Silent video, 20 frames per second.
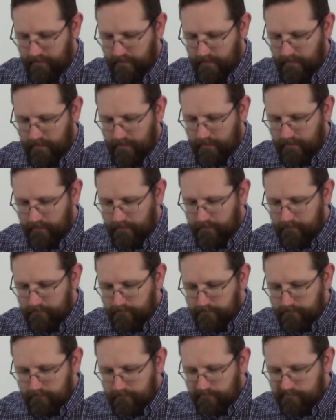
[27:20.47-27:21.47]

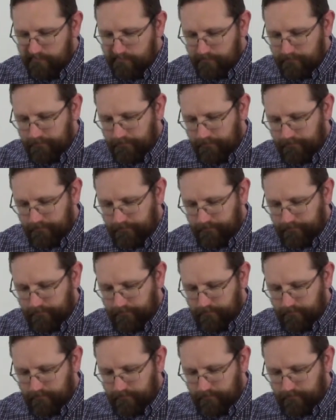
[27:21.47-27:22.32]
(silence)